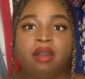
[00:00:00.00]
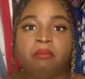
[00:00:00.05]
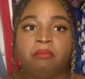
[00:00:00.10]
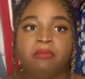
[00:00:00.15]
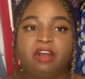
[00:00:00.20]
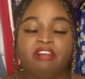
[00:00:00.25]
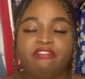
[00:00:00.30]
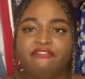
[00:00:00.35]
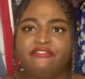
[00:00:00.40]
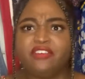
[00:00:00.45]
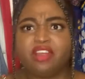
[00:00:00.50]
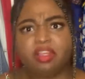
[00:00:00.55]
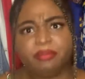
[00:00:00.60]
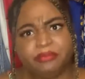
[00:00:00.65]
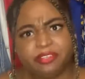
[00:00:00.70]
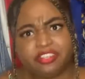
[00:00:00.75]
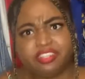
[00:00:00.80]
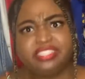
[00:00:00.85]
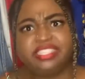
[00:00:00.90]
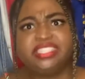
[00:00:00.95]
affirm
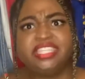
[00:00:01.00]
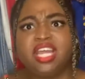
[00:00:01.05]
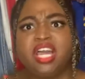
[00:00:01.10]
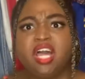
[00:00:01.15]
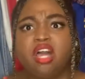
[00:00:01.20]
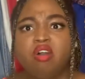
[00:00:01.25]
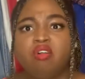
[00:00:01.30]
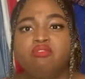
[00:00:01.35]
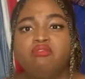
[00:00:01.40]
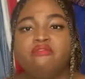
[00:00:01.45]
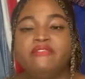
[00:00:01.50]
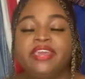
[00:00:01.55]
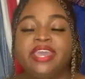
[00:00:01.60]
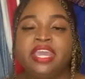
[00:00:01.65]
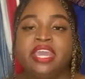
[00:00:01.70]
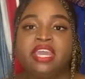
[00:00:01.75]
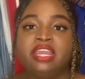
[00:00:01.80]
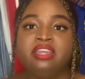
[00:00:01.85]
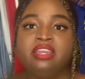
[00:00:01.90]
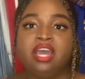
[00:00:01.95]
yourself
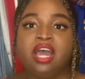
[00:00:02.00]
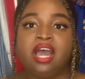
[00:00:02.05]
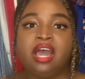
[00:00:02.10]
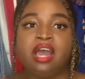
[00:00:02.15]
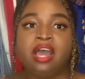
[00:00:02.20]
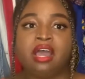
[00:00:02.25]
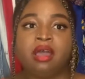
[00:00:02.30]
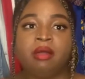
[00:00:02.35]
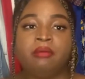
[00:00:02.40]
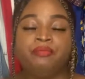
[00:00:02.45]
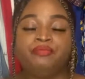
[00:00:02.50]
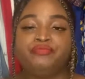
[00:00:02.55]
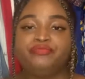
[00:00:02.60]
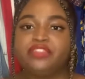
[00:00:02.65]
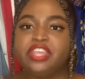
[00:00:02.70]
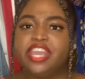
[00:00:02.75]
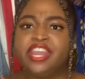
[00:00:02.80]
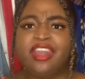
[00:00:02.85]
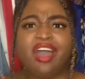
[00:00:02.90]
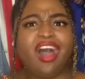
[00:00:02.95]
and
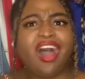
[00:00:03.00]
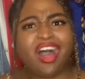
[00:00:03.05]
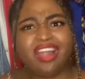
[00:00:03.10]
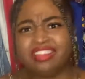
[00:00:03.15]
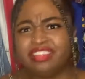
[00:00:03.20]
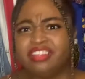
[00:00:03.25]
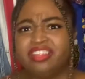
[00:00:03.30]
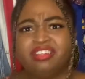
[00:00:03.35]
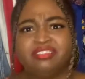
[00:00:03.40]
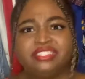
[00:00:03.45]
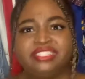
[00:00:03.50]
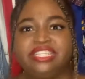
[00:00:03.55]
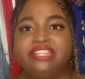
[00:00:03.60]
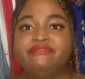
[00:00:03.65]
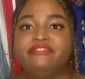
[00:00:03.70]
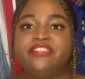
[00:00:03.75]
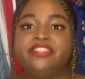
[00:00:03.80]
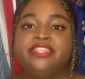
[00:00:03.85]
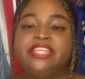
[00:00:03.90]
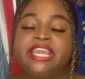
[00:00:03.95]
all of those
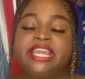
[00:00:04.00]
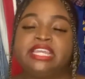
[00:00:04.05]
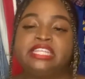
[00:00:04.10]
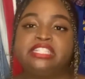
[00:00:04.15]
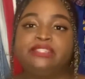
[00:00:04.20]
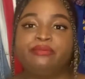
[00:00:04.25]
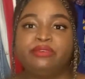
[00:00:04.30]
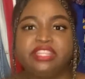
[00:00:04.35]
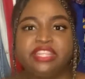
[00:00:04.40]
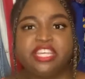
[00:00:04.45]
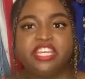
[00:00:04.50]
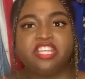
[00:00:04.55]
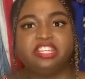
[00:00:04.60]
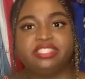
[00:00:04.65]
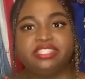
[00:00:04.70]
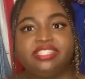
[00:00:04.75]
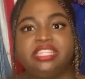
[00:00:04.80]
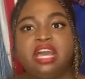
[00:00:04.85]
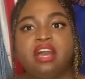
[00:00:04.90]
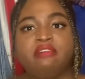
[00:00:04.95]
different things within
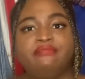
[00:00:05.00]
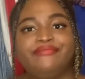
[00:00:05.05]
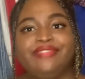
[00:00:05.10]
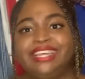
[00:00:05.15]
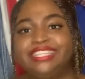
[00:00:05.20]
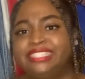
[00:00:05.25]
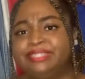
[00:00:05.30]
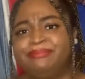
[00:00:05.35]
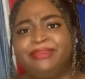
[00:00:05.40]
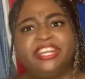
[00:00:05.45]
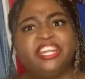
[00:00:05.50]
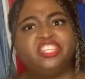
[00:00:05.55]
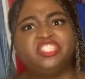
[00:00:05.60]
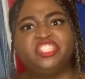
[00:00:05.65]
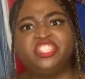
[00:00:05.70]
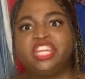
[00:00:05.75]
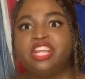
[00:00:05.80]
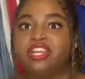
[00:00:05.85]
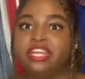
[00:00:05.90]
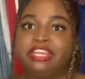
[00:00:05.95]
yourself. That's been a
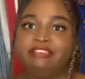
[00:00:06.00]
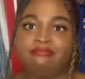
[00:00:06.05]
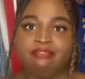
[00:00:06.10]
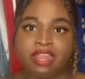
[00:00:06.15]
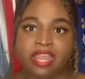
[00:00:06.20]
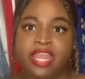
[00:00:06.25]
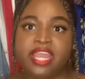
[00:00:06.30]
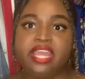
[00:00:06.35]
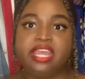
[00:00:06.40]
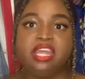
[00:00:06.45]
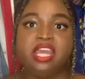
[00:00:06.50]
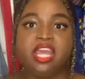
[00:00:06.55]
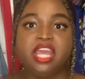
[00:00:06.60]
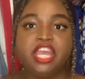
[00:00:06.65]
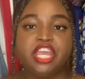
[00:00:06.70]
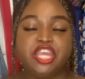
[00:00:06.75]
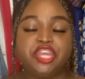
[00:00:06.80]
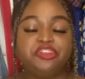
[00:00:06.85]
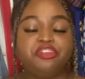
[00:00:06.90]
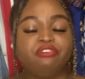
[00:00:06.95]
journey, right?
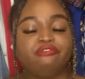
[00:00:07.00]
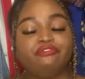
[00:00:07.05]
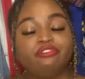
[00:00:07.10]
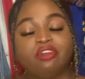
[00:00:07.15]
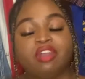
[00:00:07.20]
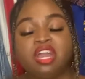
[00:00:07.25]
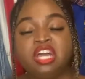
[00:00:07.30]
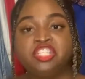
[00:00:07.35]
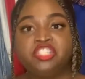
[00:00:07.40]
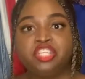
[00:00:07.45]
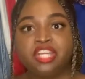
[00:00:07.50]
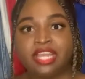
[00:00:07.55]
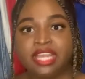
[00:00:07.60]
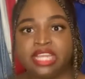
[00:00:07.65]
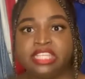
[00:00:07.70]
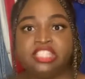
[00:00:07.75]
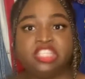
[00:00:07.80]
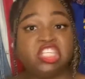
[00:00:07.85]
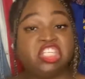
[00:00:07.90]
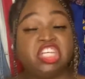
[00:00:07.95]
For a
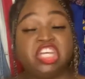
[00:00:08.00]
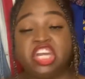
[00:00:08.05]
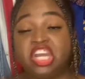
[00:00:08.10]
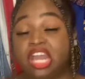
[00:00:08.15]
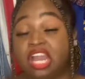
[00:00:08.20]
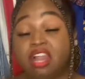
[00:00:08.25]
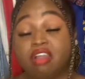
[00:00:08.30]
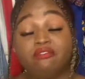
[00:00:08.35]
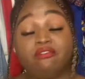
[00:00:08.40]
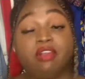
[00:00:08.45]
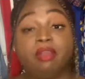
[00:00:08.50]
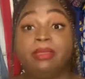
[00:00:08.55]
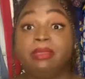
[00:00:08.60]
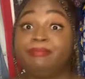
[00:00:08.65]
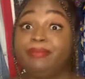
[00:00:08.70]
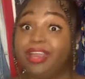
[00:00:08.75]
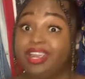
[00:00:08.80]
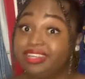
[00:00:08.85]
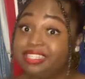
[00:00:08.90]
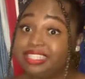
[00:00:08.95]
trans or gender nonconforming
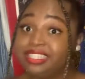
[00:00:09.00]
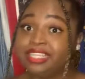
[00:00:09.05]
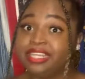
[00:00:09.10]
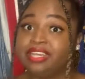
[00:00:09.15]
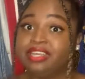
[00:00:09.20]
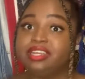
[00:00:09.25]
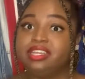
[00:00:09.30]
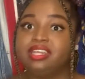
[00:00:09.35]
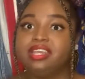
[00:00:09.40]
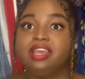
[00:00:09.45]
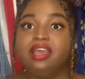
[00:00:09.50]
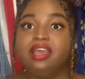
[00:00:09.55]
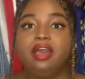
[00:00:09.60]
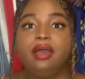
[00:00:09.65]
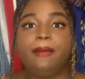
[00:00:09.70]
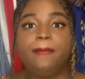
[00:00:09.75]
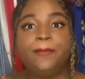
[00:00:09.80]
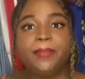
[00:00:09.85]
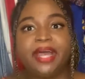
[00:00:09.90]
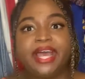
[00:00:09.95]
person.
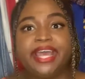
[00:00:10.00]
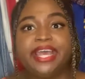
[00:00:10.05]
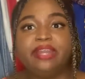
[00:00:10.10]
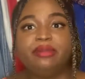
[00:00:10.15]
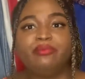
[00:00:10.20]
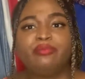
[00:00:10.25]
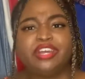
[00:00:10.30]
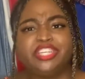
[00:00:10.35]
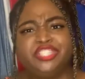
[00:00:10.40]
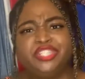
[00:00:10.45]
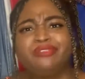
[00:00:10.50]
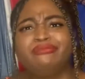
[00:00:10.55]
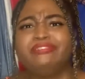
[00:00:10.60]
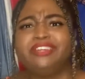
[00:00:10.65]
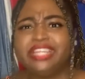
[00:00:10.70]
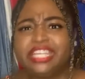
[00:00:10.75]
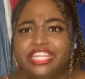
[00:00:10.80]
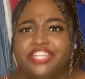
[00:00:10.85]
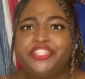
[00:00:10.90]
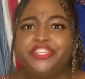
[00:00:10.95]
But what you're
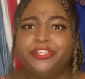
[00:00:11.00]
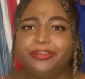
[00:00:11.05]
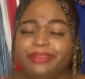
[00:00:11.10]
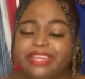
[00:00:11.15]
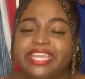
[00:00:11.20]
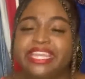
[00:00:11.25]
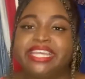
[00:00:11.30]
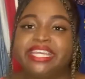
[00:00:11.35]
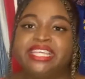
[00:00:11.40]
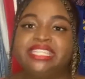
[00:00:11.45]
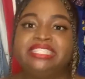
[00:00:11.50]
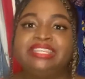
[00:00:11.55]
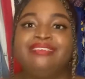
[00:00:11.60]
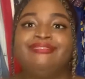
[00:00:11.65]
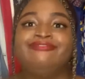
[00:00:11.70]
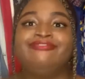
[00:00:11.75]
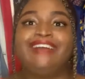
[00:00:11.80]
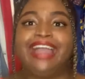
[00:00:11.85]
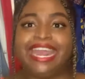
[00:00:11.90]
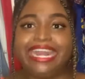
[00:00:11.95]
really doing is
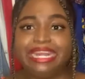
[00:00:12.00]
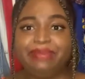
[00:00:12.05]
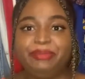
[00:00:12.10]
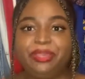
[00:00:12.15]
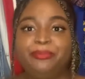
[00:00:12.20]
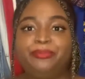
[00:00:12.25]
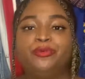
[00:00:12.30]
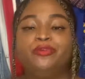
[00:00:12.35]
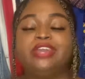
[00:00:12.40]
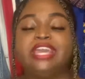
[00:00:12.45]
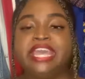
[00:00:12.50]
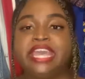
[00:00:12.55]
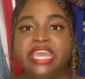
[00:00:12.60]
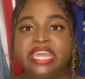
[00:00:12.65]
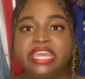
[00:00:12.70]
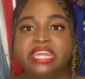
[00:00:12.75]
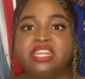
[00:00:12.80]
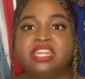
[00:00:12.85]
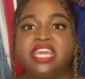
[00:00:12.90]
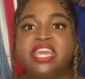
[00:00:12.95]
inviting people
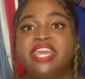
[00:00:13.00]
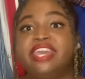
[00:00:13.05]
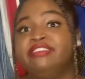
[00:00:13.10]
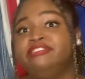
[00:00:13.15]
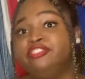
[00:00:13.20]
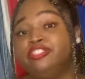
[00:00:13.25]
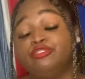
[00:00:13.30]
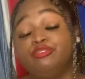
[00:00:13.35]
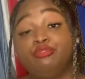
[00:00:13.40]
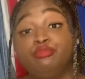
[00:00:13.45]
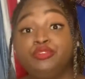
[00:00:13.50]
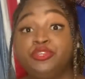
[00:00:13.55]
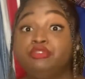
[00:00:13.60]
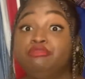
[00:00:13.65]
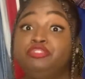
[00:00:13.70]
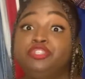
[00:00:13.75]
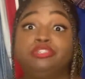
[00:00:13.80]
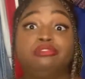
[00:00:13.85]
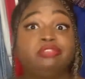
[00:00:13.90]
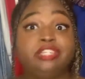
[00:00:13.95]
into who you
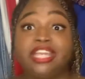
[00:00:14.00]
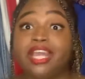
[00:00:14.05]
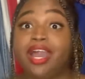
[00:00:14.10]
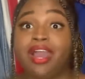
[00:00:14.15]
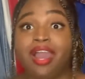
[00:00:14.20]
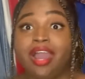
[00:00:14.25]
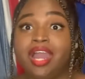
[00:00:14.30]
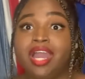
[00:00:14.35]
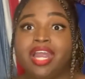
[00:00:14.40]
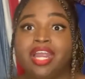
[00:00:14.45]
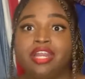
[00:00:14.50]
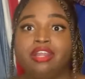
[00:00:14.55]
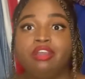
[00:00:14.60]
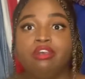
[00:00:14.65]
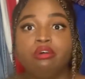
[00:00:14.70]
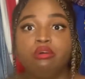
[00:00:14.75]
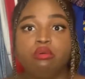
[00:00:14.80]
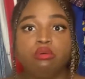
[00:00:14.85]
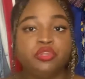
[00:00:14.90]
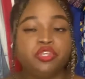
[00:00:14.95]
truly are,
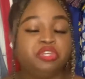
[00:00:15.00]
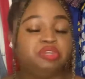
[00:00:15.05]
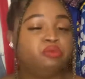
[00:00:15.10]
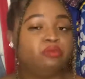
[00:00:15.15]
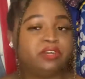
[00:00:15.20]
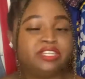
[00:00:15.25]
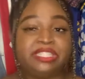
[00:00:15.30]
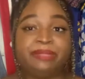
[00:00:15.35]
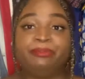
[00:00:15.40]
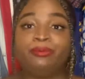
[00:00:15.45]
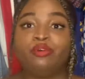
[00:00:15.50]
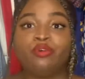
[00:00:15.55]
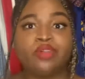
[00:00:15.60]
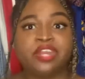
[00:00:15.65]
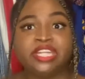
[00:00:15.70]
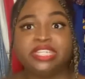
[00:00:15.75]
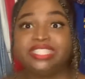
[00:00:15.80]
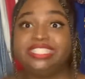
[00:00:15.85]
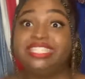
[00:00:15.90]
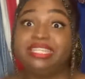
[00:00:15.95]
who you was
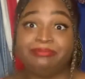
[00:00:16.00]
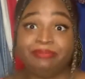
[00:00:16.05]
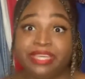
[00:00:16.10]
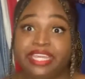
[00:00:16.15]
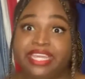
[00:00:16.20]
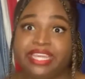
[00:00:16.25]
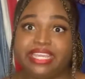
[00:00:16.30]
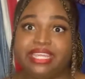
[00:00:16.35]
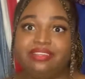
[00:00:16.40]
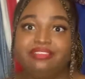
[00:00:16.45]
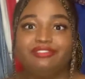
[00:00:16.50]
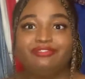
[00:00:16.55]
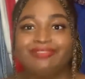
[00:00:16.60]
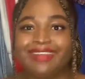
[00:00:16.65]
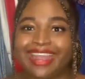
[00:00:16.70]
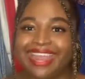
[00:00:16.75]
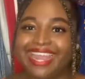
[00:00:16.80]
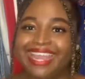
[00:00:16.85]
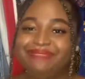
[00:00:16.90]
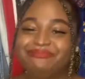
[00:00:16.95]
born to be,
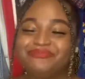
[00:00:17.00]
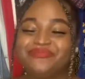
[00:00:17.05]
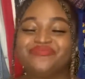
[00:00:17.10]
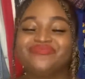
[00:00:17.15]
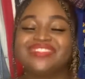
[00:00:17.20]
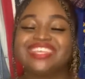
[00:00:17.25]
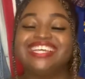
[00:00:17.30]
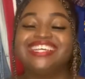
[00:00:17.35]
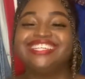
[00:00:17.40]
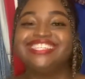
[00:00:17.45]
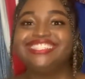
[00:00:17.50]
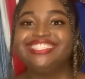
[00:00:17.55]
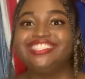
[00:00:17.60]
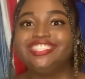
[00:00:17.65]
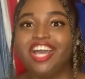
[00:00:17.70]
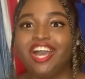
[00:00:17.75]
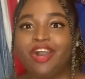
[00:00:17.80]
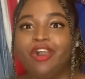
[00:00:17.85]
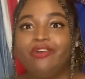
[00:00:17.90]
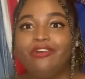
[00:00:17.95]
right?
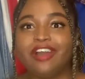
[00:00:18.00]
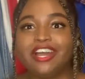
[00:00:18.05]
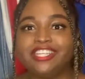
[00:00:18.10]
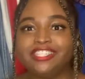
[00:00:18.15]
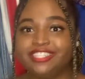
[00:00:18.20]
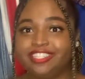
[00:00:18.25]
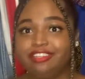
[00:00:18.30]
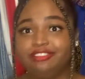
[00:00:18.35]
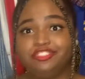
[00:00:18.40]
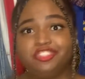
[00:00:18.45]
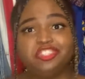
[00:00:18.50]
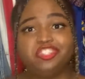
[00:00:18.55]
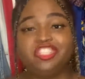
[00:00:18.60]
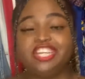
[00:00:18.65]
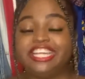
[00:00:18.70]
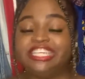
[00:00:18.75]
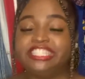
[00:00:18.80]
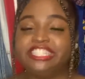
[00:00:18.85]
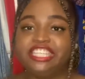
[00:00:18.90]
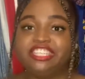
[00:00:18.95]
So a social
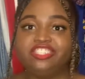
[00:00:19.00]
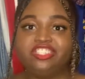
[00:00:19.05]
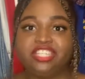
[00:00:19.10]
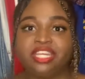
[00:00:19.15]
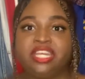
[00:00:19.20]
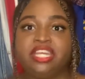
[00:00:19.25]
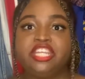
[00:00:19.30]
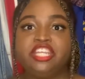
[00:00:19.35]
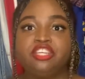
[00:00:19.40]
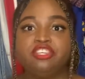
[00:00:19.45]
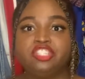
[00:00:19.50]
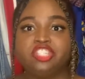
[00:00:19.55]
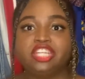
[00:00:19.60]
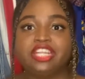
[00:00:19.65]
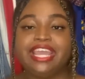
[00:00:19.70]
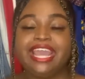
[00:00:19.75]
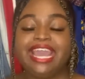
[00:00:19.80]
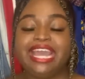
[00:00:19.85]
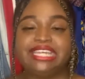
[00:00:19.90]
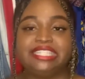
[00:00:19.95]
transition
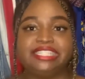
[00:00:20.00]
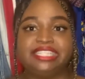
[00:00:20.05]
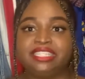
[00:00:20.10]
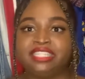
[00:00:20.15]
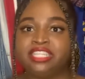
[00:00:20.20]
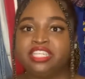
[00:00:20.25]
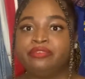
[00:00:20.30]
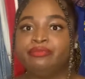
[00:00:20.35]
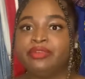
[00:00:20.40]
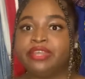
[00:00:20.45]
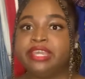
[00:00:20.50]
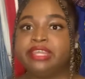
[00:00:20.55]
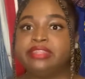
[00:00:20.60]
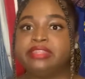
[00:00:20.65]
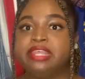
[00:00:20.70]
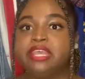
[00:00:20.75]
usually has to deal with,